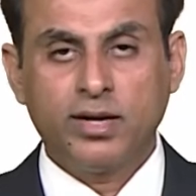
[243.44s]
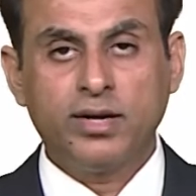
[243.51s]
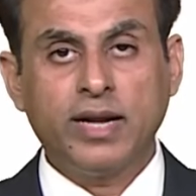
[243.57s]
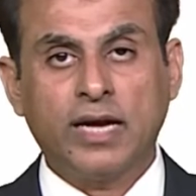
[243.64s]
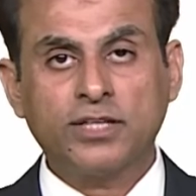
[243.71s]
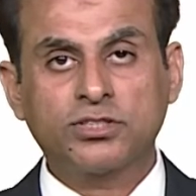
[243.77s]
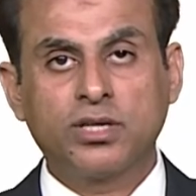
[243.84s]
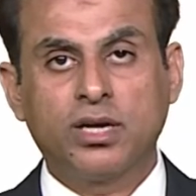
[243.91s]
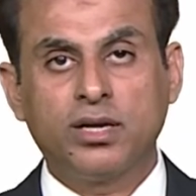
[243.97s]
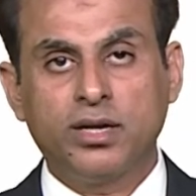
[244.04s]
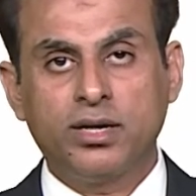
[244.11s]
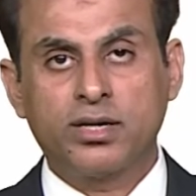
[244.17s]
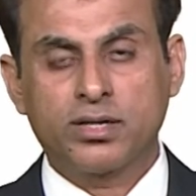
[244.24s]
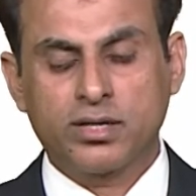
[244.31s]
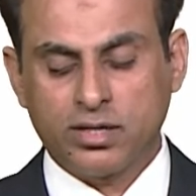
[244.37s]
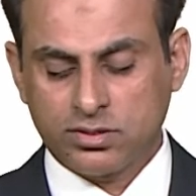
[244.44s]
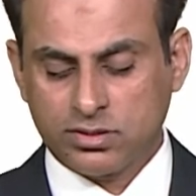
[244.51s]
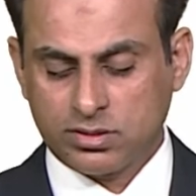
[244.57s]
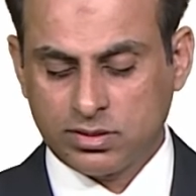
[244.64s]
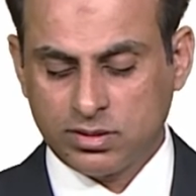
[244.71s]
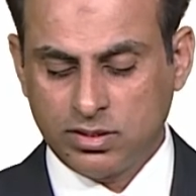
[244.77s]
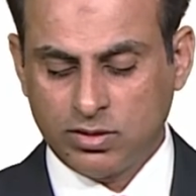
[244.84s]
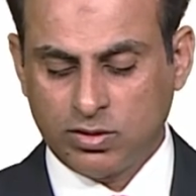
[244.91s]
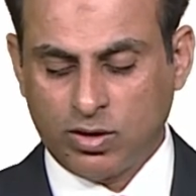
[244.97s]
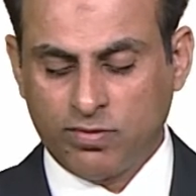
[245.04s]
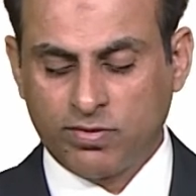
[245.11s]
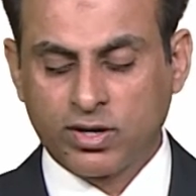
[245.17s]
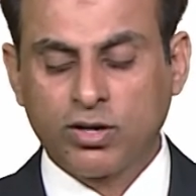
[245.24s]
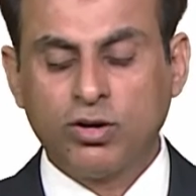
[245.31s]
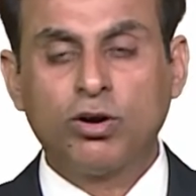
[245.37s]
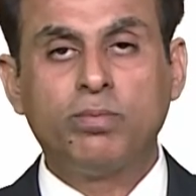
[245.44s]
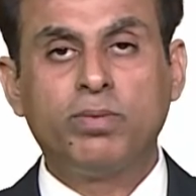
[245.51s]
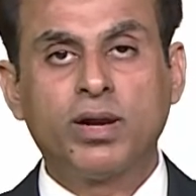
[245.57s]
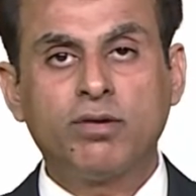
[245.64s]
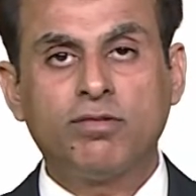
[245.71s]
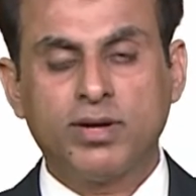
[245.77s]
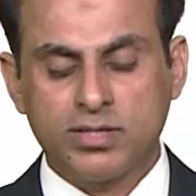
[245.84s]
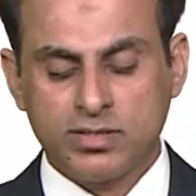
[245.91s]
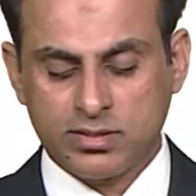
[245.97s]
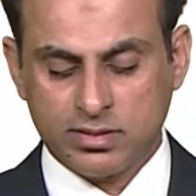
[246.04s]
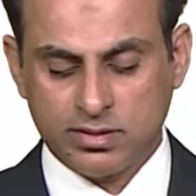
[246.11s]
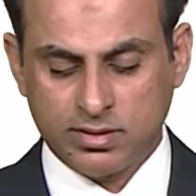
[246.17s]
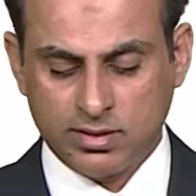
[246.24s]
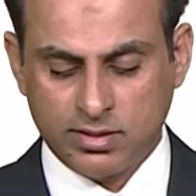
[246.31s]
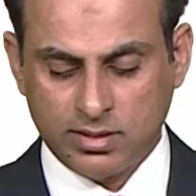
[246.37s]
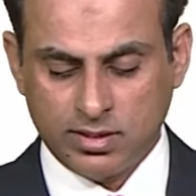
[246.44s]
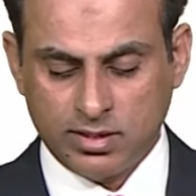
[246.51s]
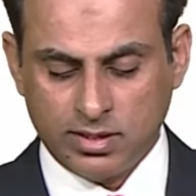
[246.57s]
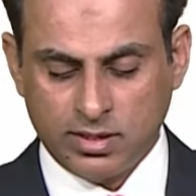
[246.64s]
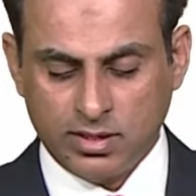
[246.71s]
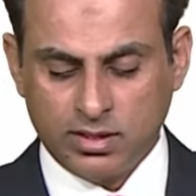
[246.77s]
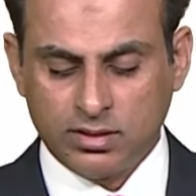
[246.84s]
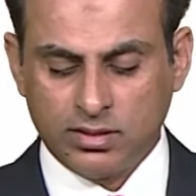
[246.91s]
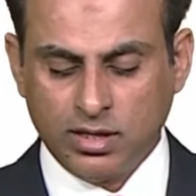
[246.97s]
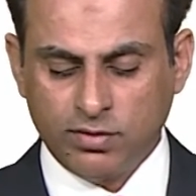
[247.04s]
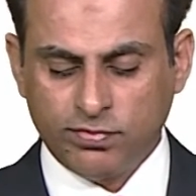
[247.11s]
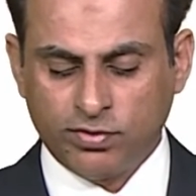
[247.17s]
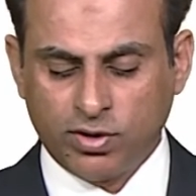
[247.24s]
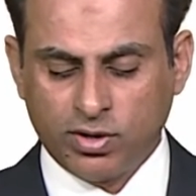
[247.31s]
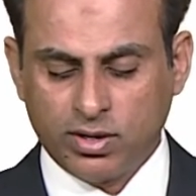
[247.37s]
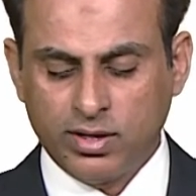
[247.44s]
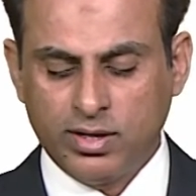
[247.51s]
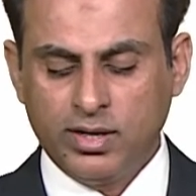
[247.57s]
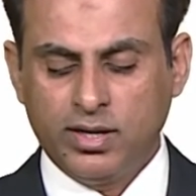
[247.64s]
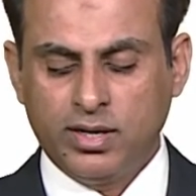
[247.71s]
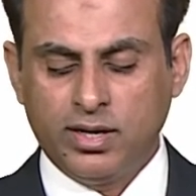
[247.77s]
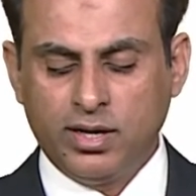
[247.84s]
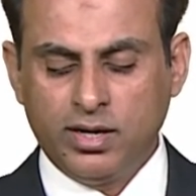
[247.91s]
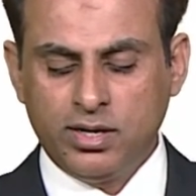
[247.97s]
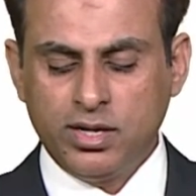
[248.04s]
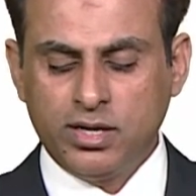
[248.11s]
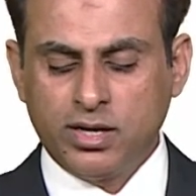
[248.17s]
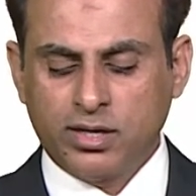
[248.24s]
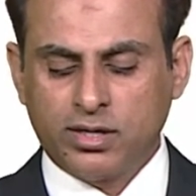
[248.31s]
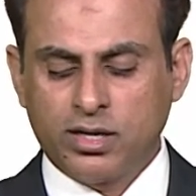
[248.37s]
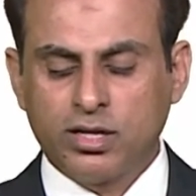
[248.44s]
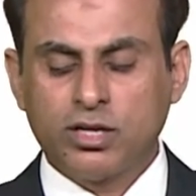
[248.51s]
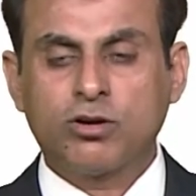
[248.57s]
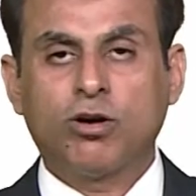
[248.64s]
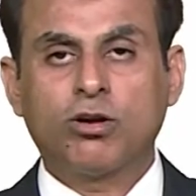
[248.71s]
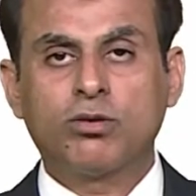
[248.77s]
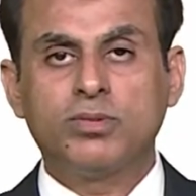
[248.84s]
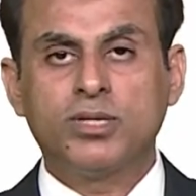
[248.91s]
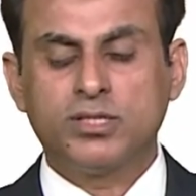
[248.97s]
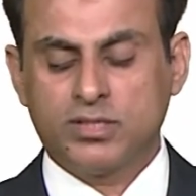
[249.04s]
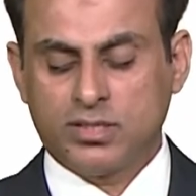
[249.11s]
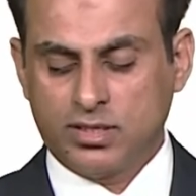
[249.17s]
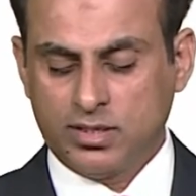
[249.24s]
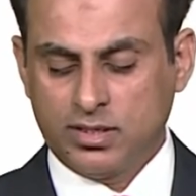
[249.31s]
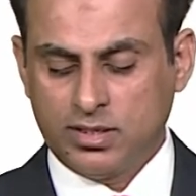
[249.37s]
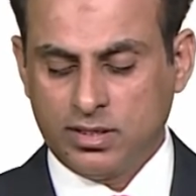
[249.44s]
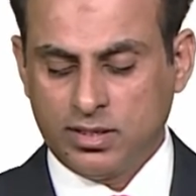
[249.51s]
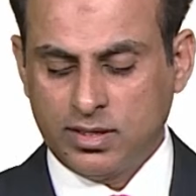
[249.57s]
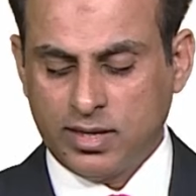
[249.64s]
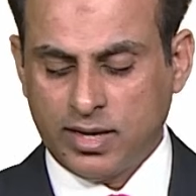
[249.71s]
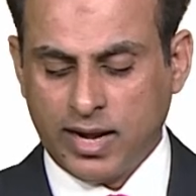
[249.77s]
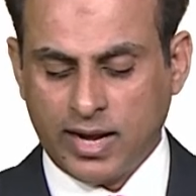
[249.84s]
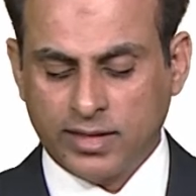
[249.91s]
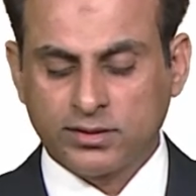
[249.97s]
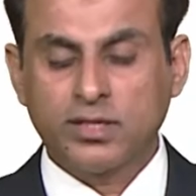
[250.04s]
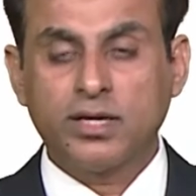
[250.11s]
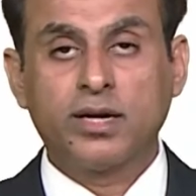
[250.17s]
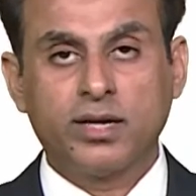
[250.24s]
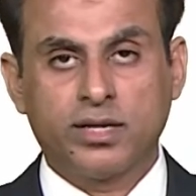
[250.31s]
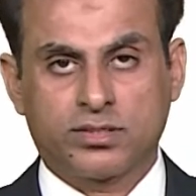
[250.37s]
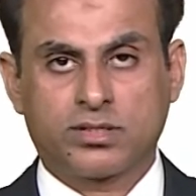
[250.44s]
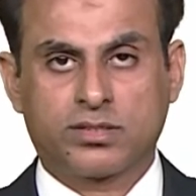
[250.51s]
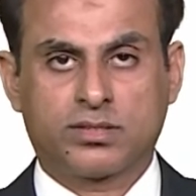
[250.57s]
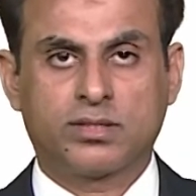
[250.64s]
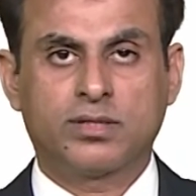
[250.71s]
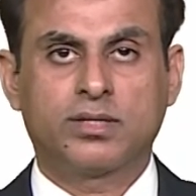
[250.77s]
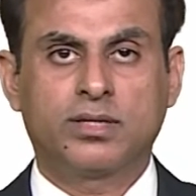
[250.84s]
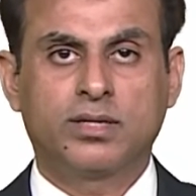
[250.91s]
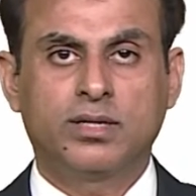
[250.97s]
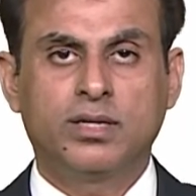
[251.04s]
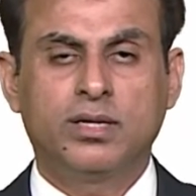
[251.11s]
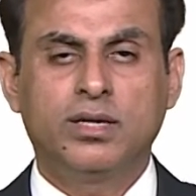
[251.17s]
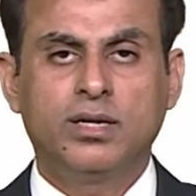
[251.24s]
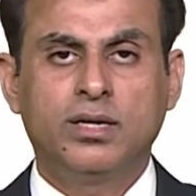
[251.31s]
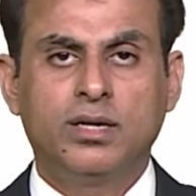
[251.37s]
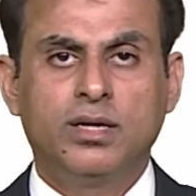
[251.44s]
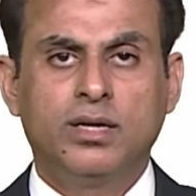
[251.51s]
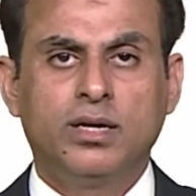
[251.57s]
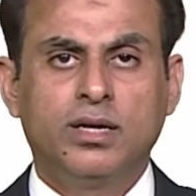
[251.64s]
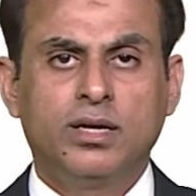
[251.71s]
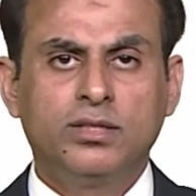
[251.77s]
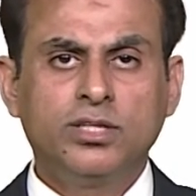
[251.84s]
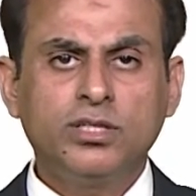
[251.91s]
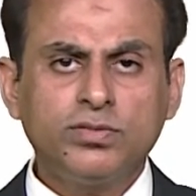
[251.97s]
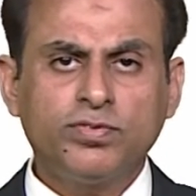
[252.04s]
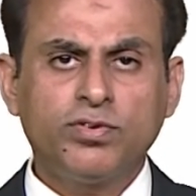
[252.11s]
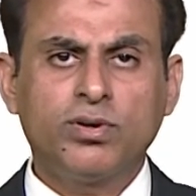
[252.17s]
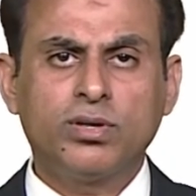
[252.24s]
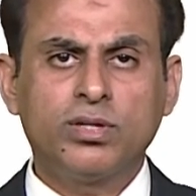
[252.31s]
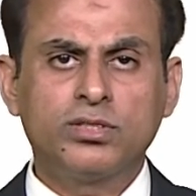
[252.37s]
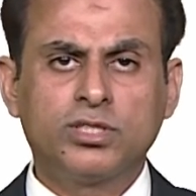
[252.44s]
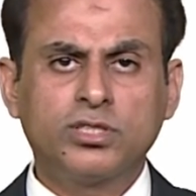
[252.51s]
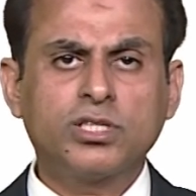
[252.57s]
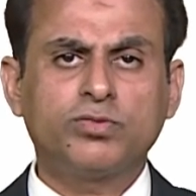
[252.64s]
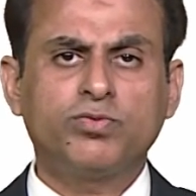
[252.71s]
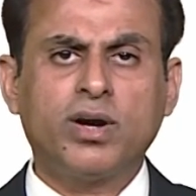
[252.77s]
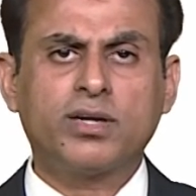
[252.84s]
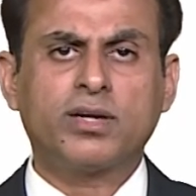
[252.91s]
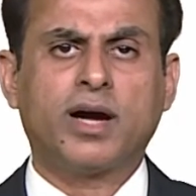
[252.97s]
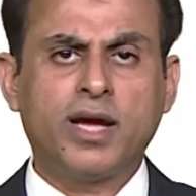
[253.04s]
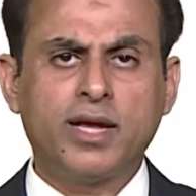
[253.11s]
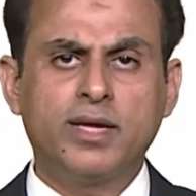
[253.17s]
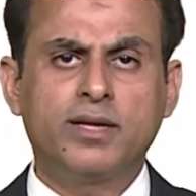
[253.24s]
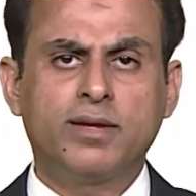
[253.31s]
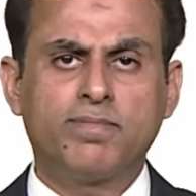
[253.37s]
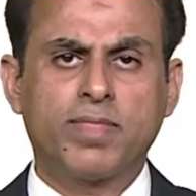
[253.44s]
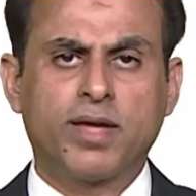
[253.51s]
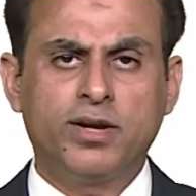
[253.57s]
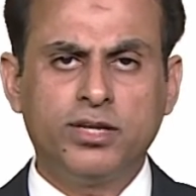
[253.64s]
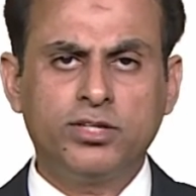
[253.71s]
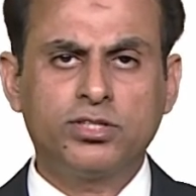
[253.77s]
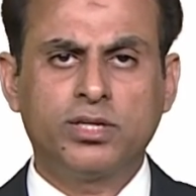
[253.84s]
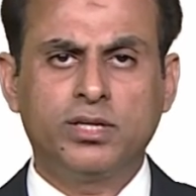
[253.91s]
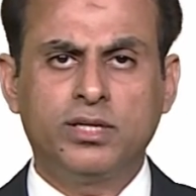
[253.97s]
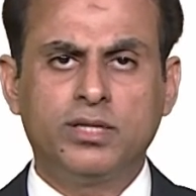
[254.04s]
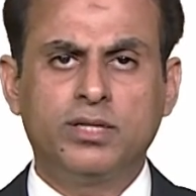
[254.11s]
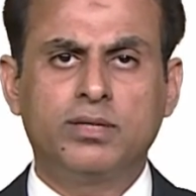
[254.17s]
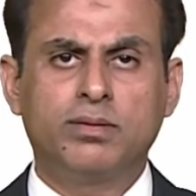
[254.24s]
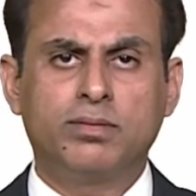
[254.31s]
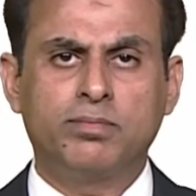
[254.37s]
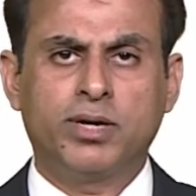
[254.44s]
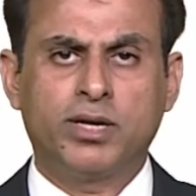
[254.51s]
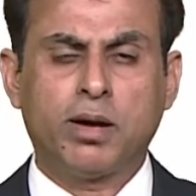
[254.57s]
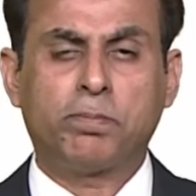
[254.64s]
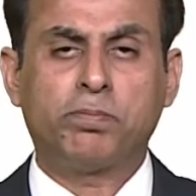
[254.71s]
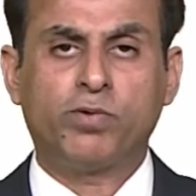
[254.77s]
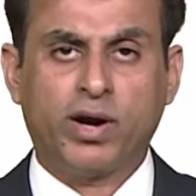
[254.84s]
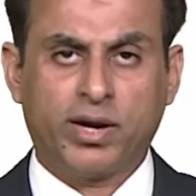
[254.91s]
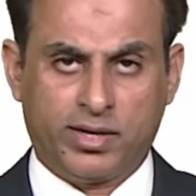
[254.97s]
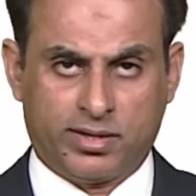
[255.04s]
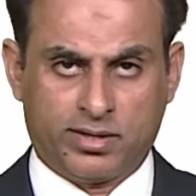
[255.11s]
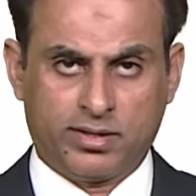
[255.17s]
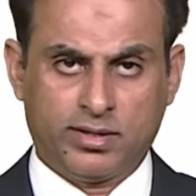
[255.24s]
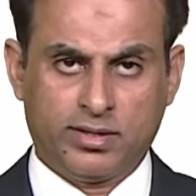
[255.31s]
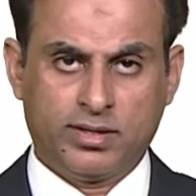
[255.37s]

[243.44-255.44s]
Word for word: national interests over global ones. Therefore, integrated economies has risks. This, this is what I initially made a point